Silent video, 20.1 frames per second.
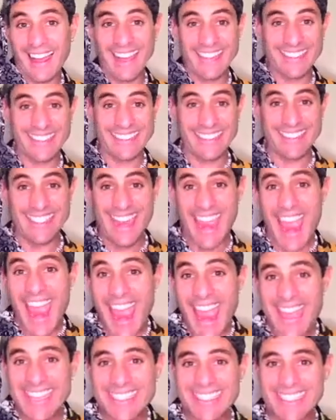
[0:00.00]

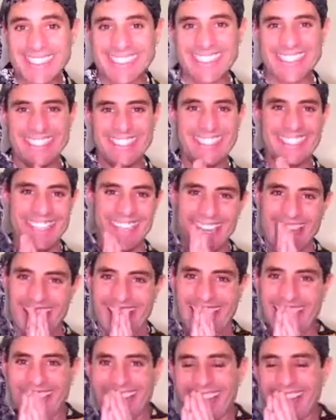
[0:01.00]
Yes!
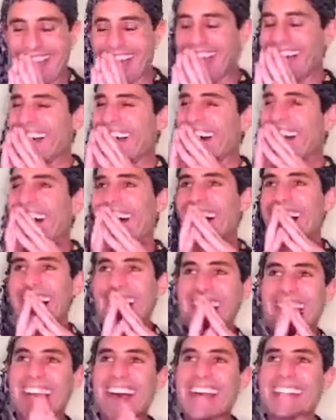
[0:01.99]

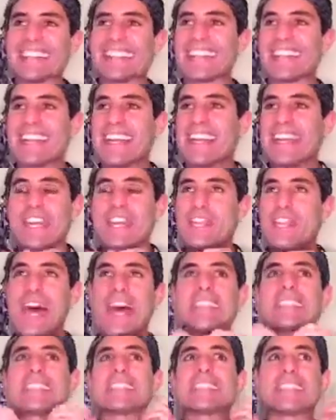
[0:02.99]
Oh,
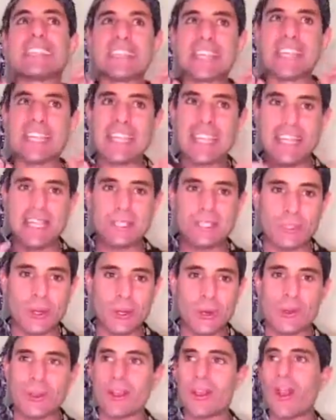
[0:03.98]
that's the key
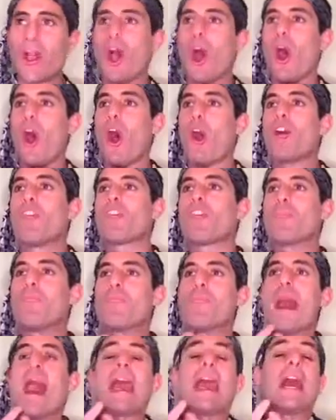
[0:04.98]
joke of
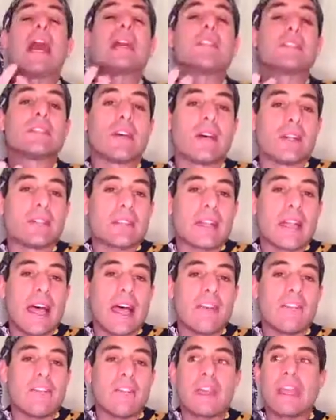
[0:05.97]
my adult
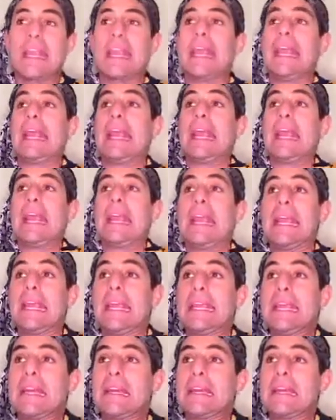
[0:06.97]
life
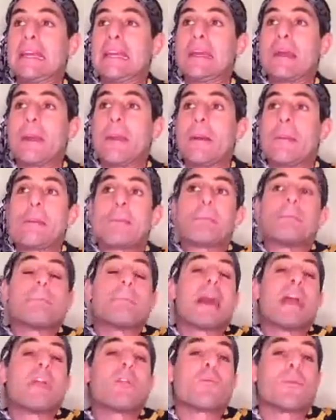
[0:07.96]
in
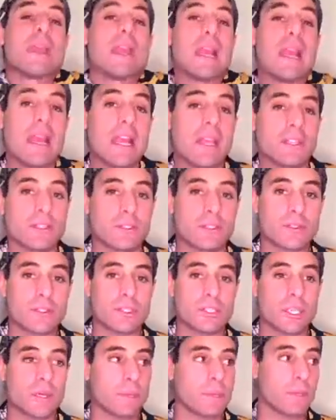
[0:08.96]
my
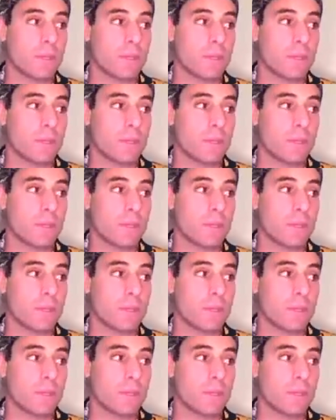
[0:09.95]
relationship,